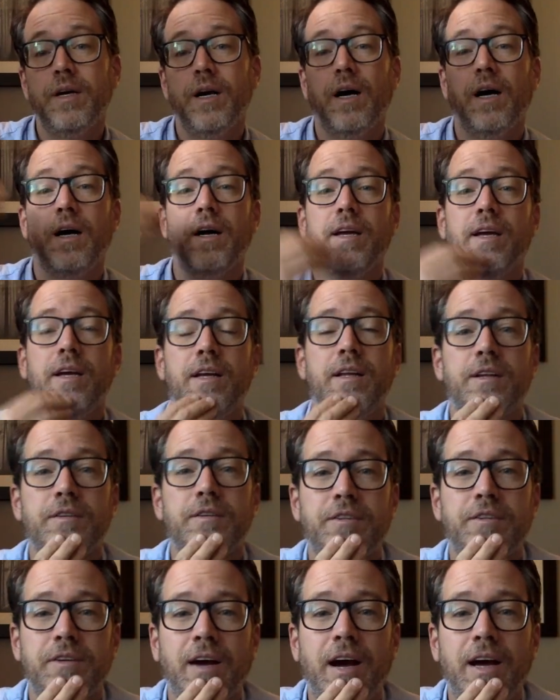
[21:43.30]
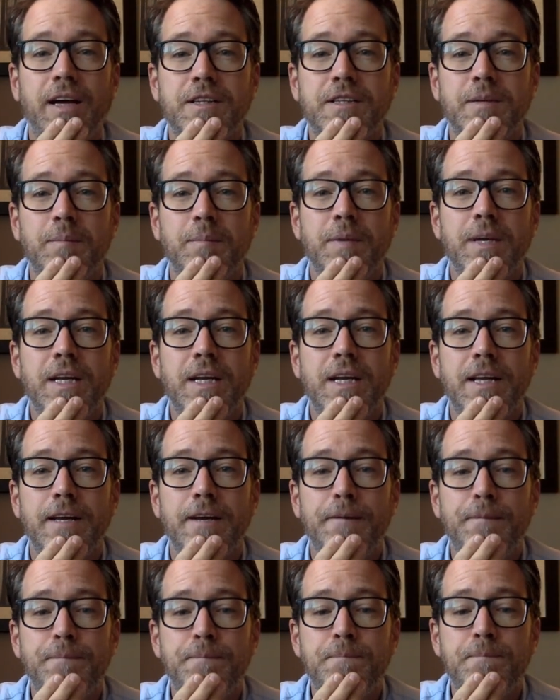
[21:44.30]
uh, in the sky to meet
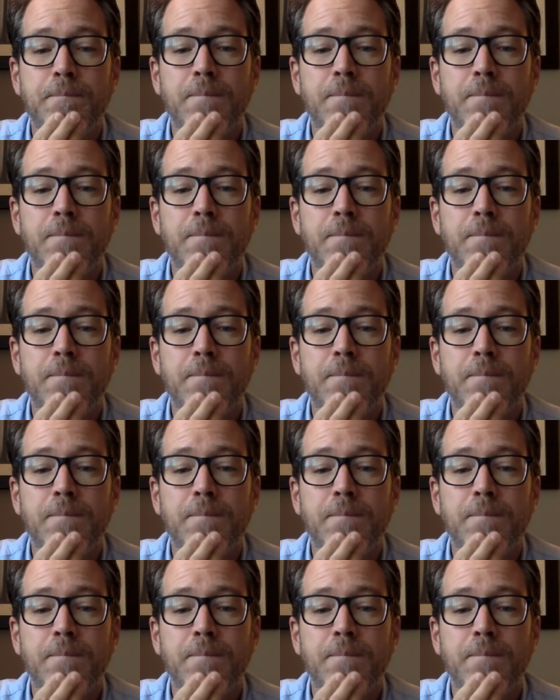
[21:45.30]
him,